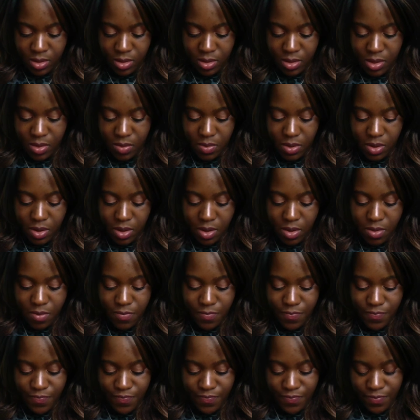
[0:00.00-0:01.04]
There we go.
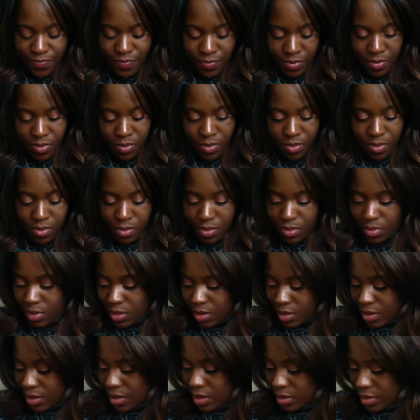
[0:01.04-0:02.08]
I
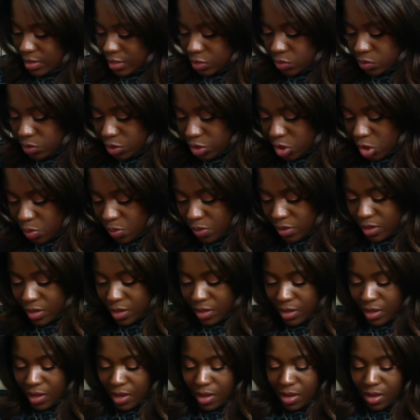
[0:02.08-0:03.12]
can get this one open, I
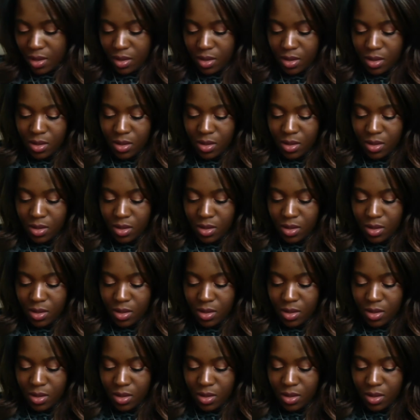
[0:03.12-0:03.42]
think.